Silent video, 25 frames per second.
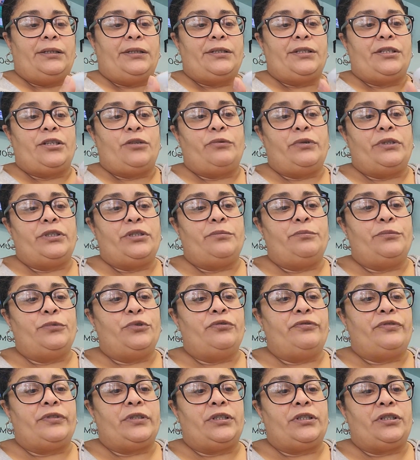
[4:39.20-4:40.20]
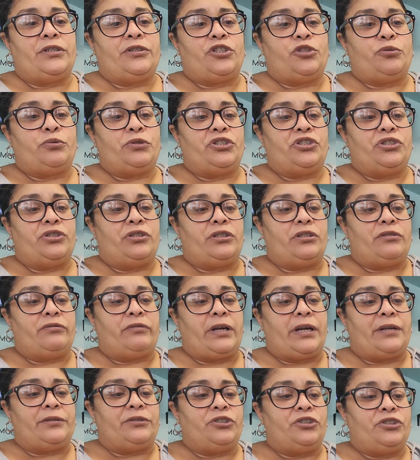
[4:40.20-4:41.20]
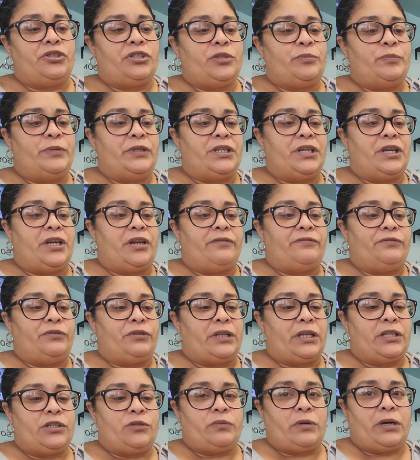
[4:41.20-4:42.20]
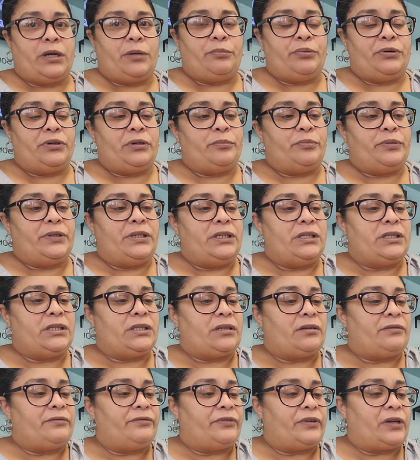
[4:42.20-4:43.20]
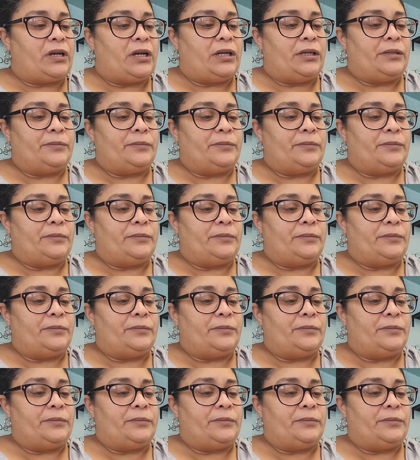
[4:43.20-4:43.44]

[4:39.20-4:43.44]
So when you're moving it or swishing it around, you just be careful. That's why I put a piece of